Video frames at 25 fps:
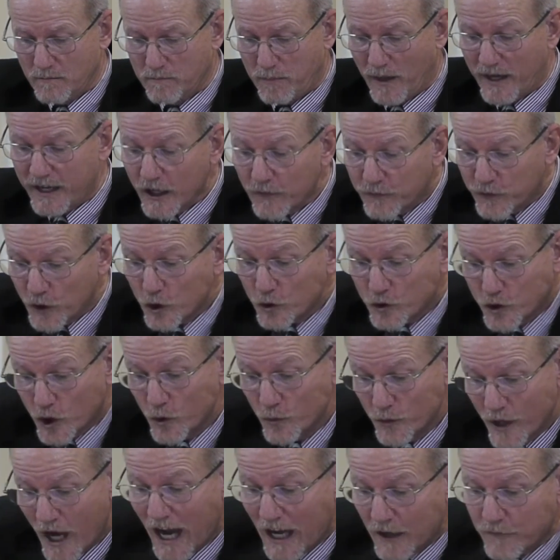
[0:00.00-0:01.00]
But if you
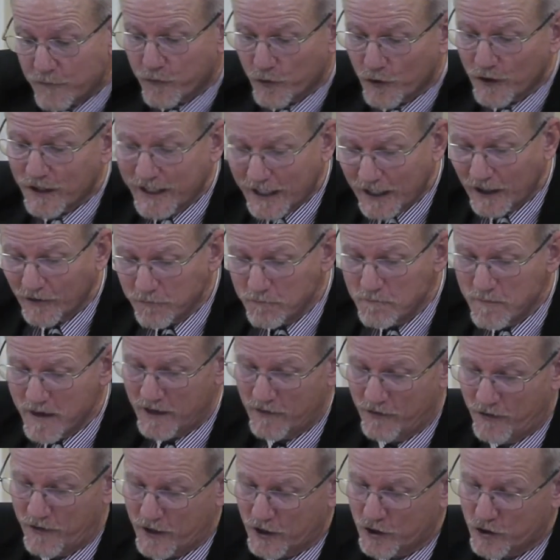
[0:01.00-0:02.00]
do not forgive
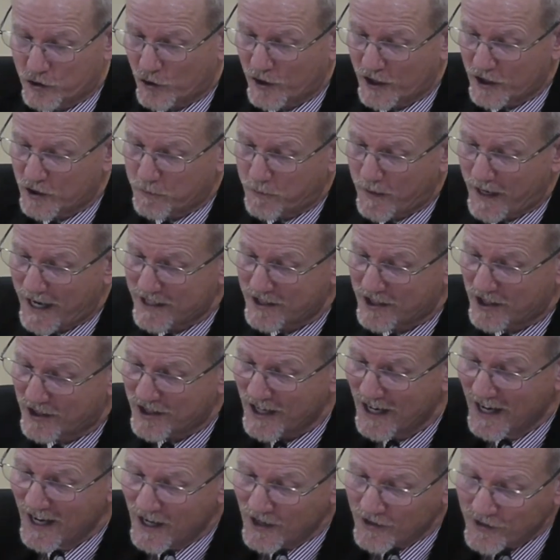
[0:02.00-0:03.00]
men their trespasses,
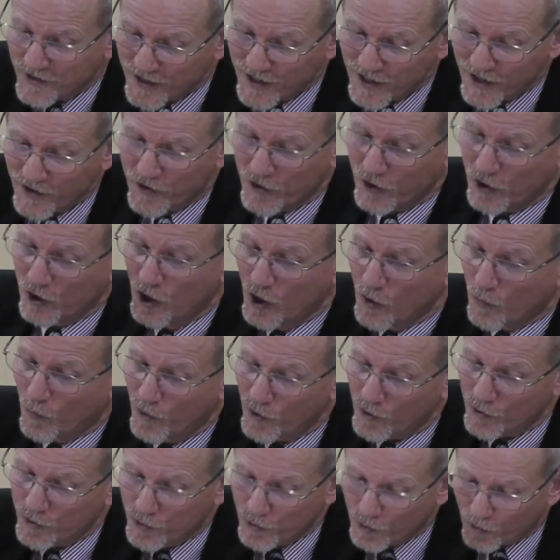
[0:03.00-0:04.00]
neither
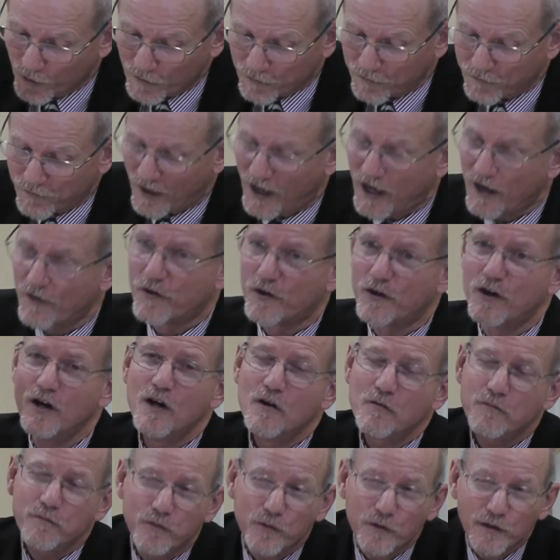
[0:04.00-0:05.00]
will your Father
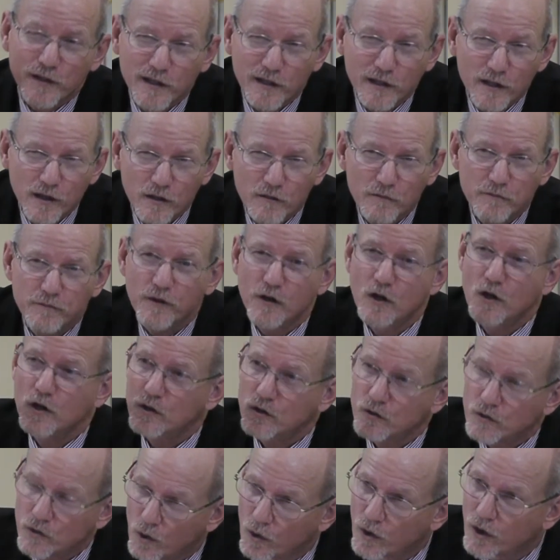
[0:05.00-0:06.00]
forgive
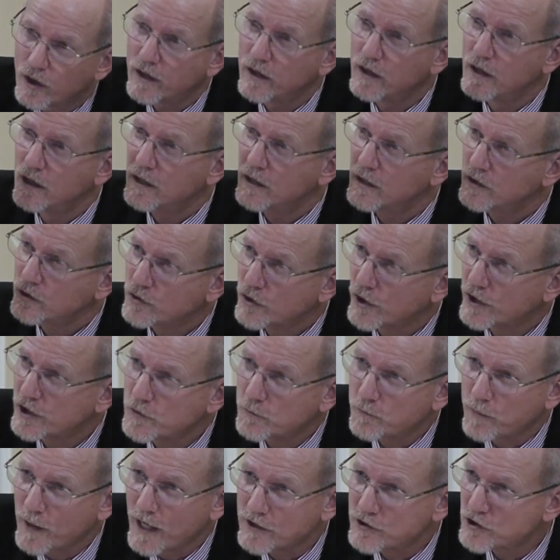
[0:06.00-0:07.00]
your
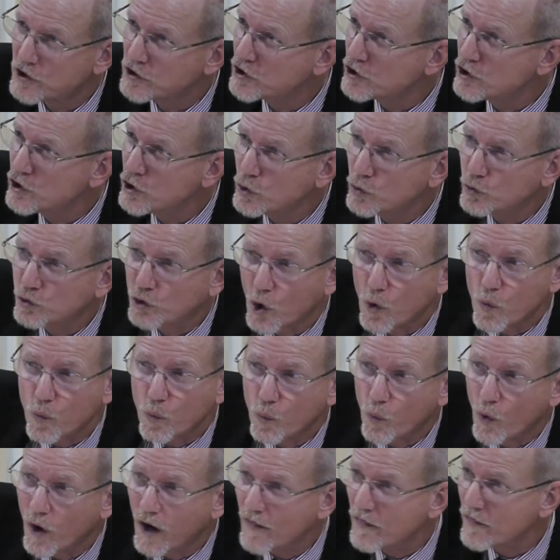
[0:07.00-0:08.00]
trespasses. And you don't
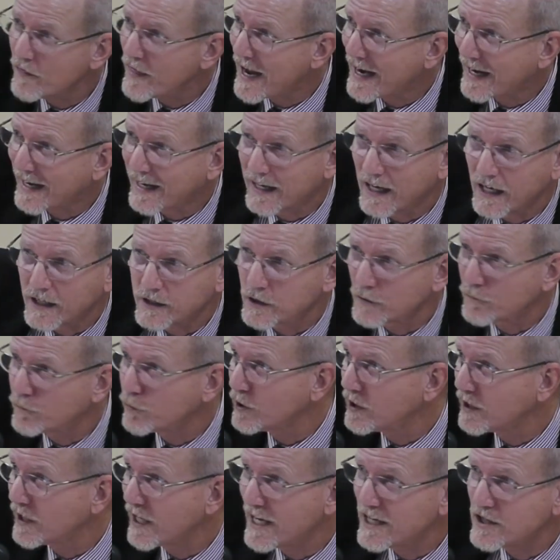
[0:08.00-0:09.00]
want that kind of
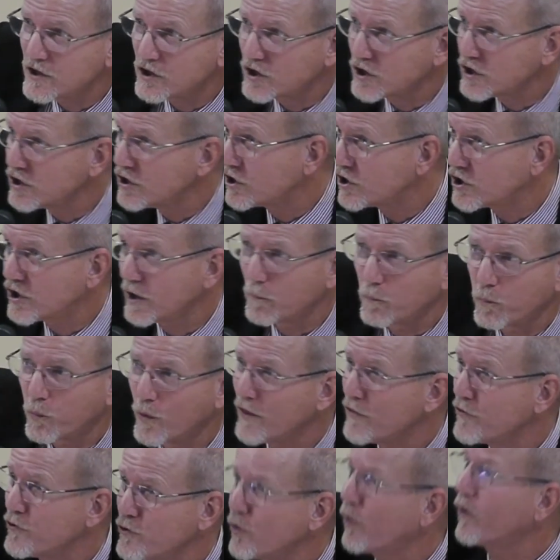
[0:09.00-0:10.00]
relationship
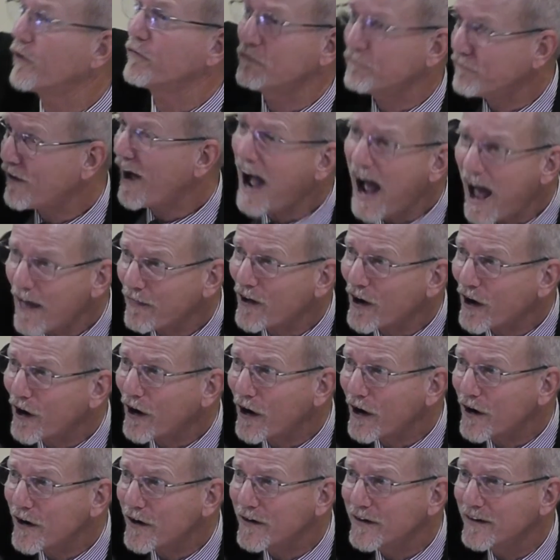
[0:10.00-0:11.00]
with your
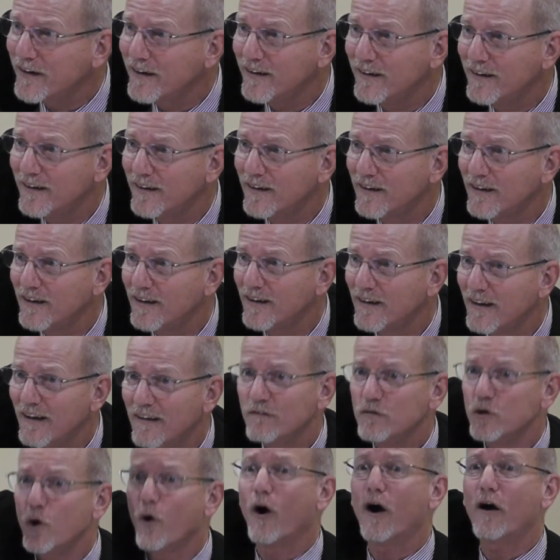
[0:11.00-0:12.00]
Father,
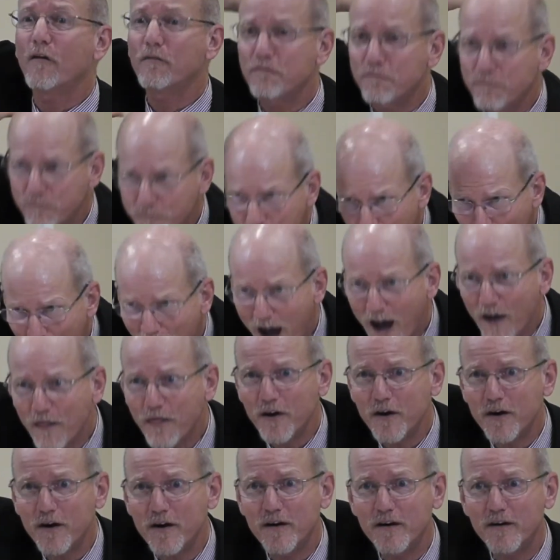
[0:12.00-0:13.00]
your
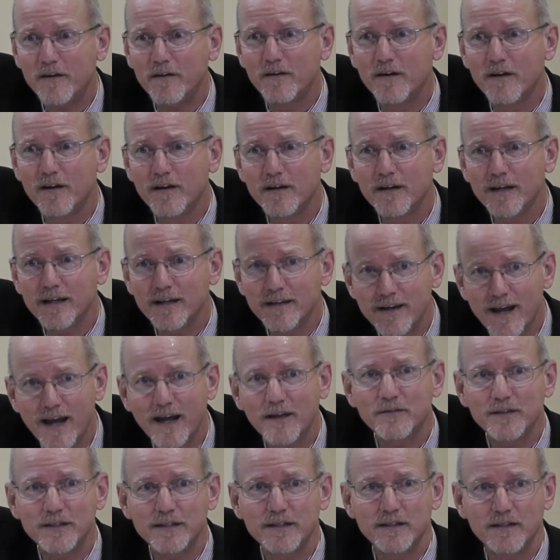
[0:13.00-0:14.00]
Father in
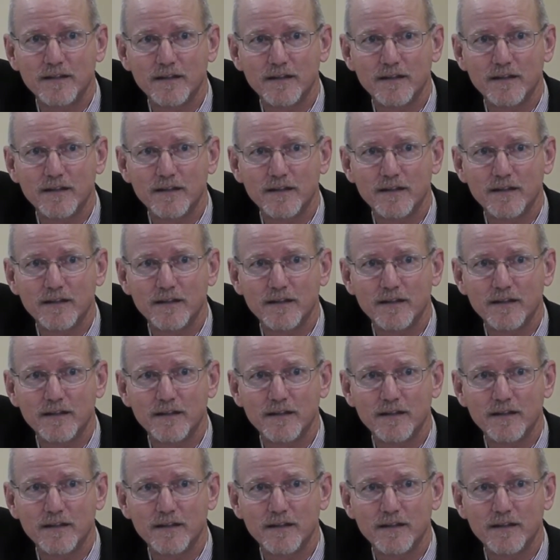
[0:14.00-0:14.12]
heaven.